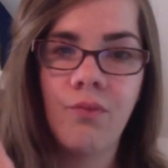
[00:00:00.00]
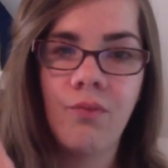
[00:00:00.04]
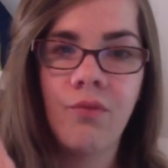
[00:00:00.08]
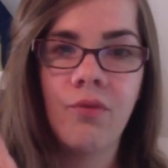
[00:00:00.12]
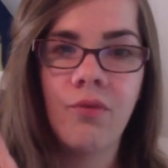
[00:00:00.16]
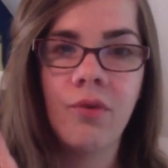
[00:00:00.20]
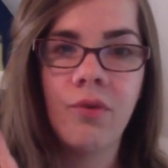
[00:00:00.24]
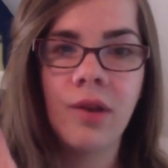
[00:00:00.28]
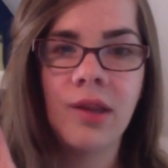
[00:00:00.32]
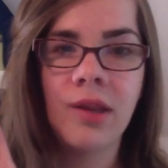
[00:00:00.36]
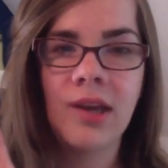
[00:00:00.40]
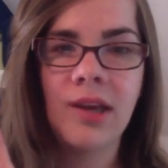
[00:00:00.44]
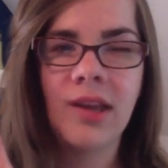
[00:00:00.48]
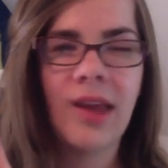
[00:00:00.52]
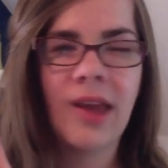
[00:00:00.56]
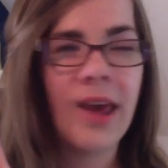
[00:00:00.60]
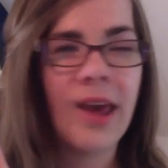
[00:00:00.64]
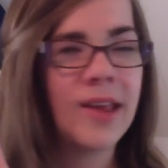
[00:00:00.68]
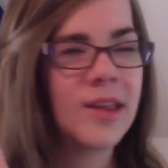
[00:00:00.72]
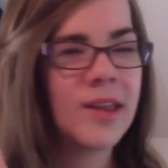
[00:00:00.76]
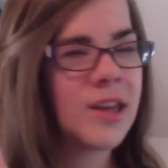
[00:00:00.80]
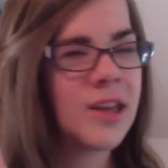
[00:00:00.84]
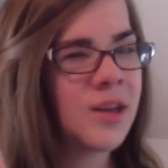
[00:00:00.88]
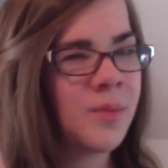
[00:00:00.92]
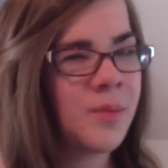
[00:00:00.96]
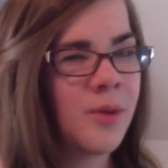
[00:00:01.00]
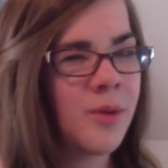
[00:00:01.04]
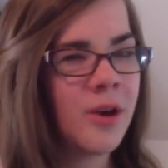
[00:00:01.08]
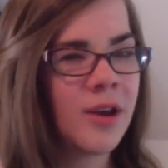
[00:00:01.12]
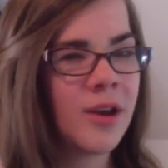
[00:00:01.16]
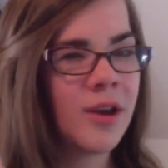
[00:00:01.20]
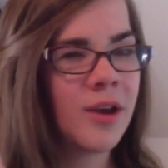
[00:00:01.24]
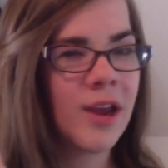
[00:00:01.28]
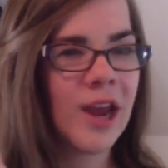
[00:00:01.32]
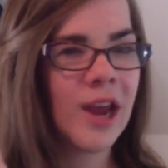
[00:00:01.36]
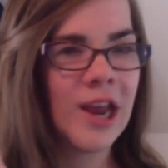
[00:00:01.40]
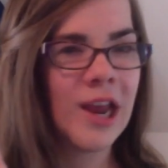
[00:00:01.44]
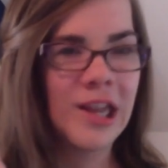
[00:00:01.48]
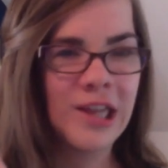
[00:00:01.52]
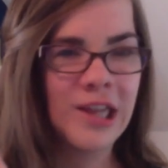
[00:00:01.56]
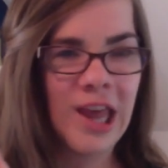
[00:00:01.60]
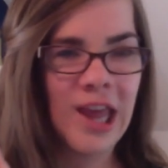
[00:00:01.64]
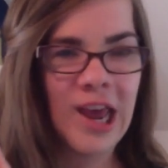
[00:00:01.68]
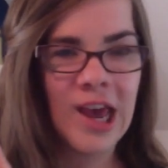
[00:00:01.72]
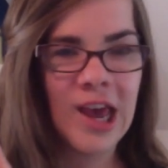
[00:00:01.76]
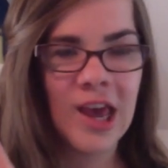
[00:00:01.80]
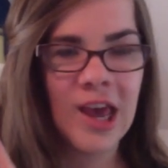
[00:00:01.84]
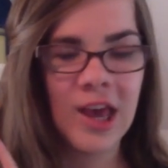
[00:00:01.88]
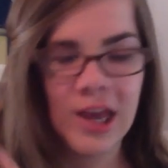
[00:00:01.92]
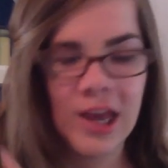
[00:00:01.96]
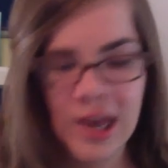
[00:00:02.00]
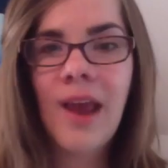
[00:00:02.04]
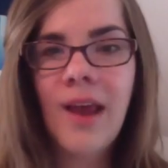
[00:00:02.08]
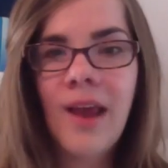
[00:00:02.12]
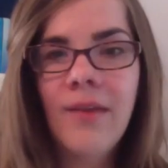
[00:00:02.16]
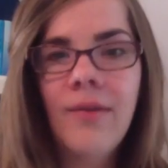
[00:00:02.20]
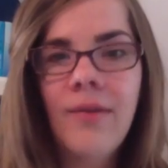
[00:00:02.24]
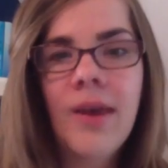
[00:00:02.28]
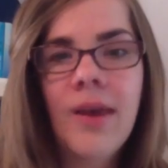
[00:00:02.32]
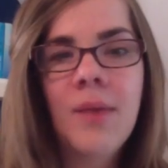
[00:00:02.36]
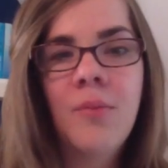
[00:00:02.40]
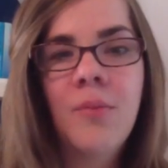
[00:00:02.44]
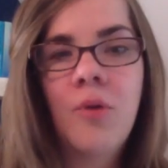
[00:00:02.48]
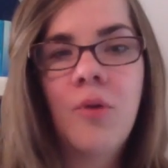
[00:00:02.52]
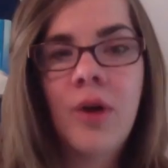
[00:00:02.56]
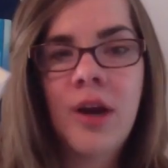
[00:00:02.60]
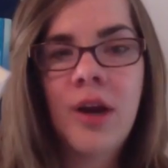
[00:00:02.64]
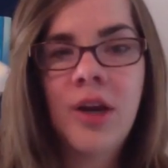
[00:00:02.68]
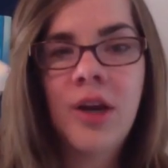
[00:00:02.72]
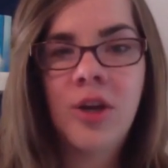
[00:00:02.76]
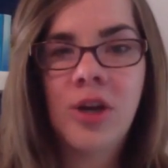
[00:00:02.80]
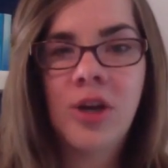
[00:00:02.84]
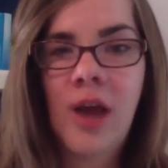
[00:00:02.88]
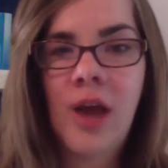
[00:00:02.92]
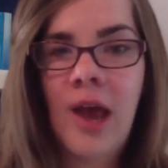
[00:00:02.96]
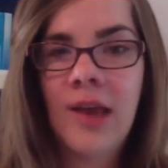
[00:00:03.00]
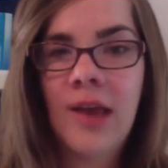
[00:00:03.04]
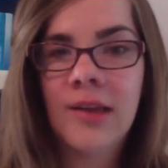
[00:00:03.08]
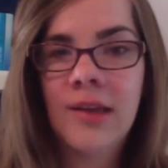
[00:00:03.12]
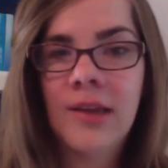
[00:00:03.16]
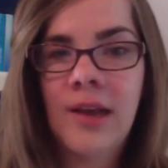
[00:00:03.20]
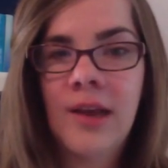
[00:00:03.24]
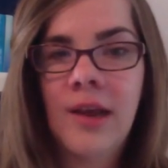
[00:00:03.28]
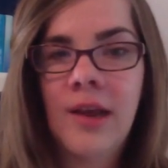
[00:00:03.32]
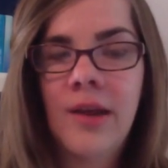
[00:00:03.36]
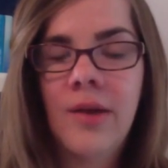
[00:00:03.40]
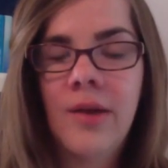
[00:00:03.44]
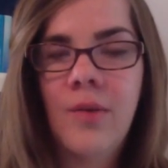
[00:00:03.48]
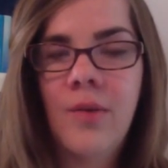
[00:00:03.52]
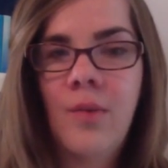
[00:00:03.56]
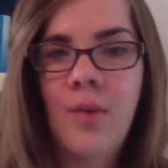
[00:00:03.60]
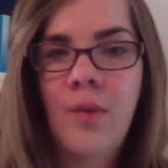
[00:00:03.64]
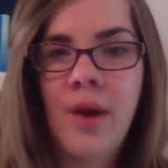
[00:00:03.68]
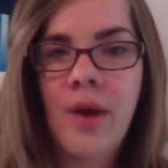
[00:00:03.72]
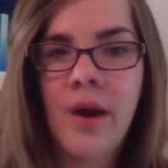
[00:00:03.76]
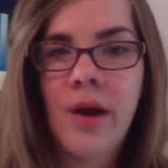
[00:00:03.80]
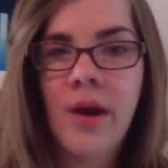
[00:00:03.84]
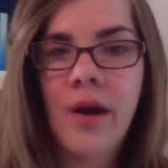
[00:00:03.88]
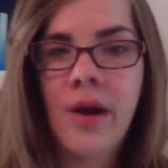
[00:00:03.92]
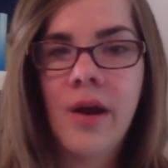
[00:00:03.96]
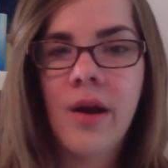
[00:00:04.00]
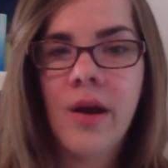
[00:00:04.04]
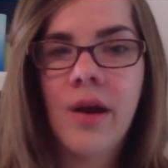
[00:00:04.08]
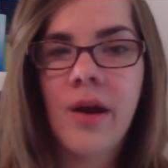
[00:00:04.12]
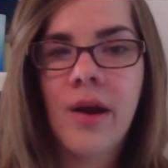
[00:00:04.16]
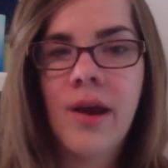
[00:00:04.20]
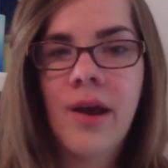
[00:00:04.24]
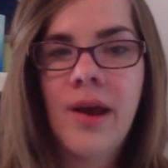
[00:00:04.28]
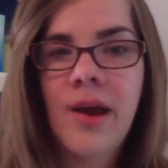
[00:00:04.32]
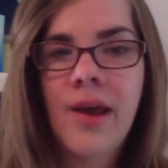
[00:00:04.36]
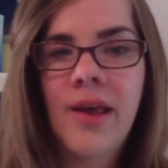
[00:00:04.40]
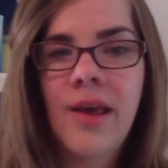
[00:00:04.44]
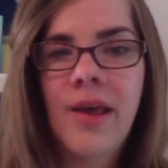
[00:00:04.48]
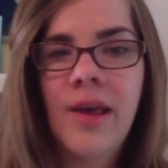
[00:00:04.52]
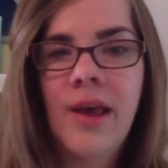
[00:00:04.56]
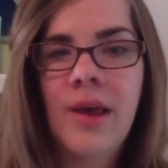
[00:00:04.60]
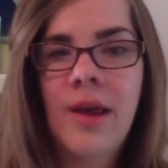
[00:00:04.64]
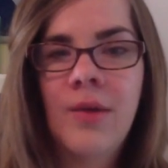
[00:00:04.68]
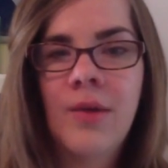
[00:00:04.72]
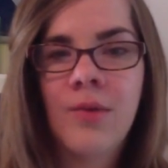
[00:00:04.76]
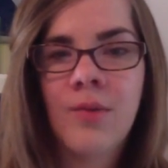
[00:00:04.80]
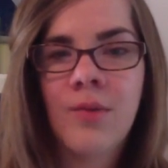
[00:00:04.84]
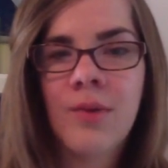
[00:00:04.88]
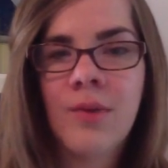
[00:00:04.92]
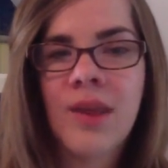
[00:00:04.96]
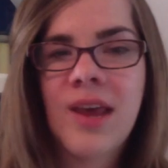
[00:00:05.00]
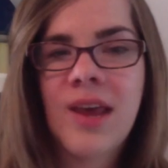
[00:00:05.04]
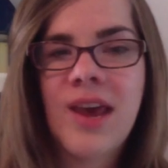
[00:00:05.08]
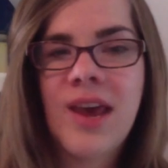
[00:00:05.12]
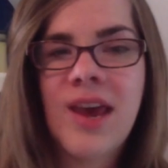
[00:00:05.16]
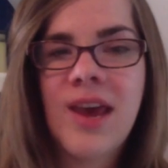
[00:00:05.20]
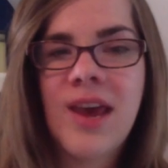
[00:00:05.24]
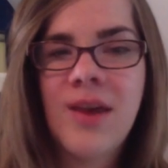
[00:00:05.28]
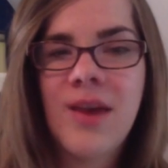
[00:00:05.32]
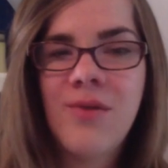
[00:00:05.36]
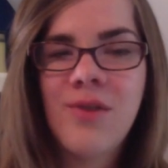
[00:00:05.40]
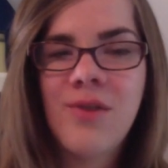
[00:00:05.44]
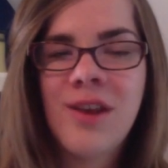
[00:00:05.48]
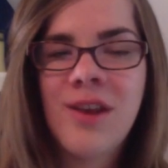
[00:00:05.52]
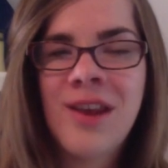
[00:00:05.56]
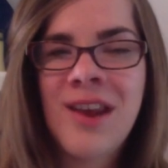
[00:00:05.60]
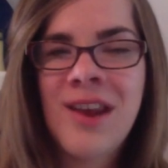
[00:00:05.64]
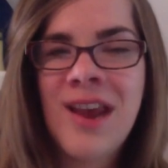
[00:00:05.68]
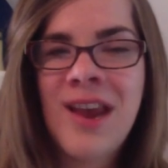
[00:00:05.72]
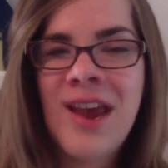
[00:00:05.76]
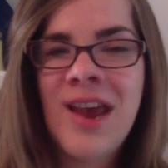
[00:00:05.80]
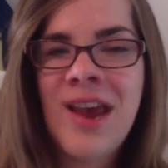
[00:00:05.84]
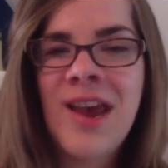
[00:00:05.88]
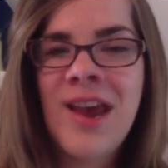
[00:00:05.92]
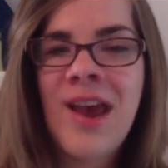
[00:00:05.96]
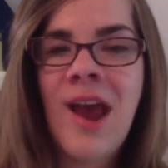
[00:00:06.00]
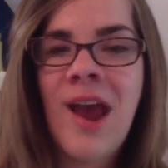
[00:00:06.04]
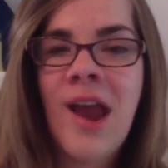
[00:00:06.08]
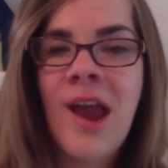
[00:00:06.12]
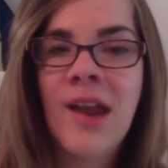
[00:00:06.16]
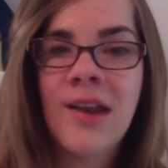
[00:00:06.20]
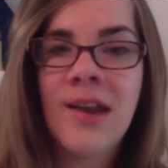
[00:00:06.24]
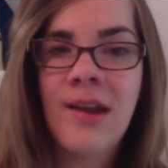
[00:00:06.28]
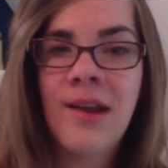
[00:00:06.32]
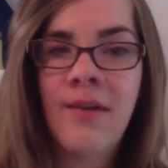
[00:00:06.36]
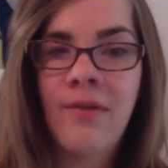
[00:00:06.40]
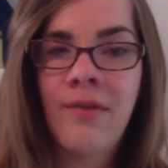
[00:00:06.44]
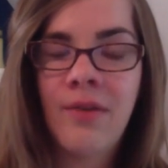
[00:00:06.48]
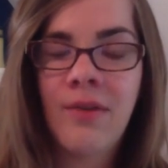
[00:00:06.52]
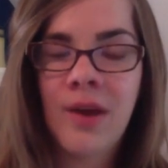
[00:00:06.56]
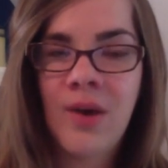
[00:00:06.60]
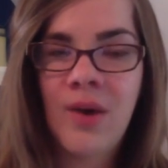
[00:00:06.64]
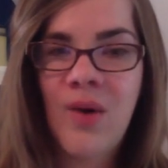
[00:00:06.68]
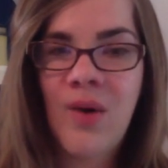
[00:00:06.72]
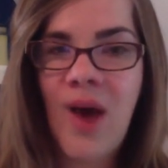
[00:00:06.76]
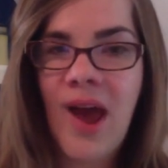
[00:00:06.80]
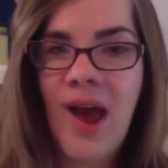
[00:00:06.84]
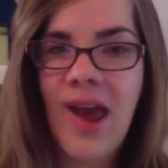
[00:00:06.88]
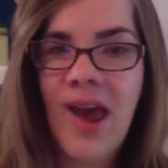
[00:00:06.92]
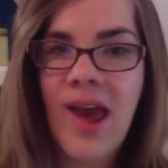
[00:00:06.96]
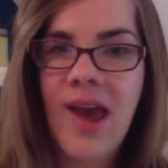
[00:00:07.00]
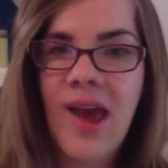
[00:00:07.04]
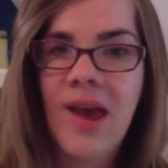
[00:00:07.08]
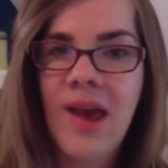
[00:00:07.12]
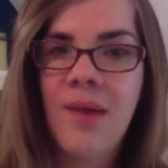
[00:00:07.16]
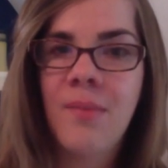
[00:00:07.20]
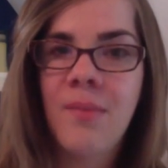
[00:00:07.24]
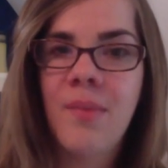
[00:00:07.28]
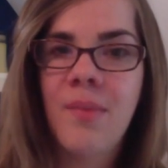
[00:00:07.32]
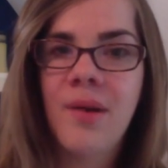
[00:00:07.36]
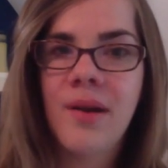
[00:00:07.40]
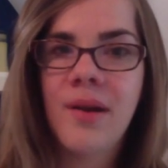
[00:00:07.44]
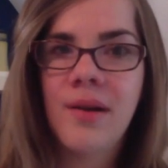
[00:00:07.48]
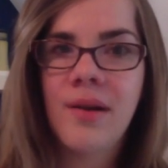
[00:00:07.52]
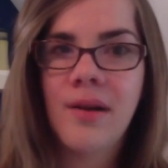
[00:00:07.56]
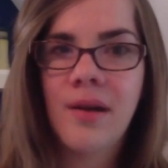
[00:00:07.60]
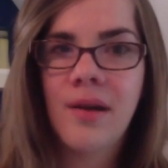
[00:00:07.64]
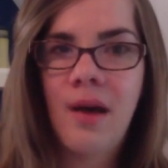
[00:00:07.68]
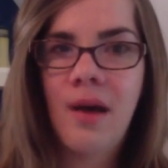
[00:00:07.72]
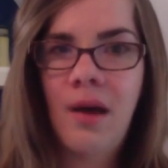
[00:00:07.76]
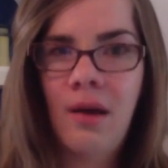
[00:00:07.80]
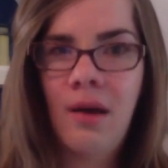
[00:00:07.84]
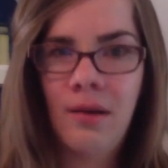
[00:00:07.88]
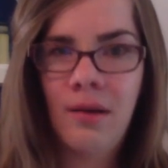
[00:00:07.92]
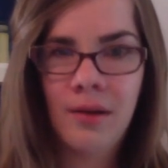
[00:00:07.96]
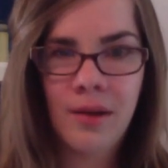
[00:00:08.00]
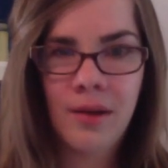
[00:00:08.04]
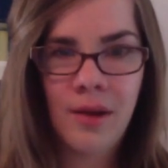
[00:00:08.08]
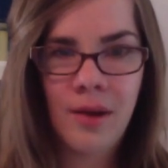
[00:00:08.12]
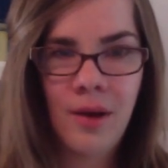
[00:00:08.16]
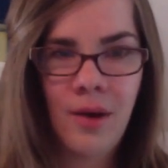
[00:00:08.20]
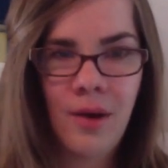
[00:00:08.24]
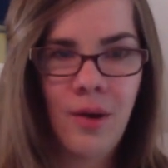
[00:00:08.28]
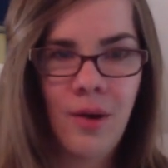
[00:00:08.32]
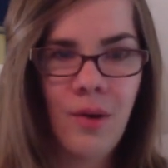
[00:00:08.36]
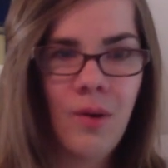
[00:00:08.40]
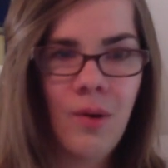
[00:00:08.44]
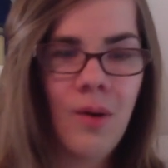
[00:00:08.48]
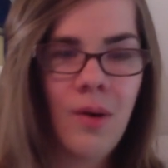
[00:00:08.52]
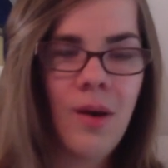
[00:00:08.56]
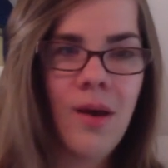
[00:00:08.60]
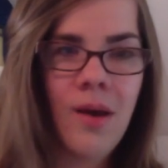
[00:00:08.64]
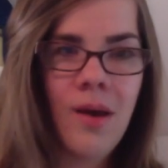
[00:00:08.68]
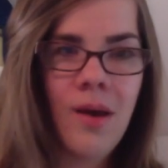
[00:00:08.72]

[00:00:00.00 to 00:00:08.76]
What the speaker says: really like this book in I like Maureen Johnson, where is really cutesy and definitely YA, but also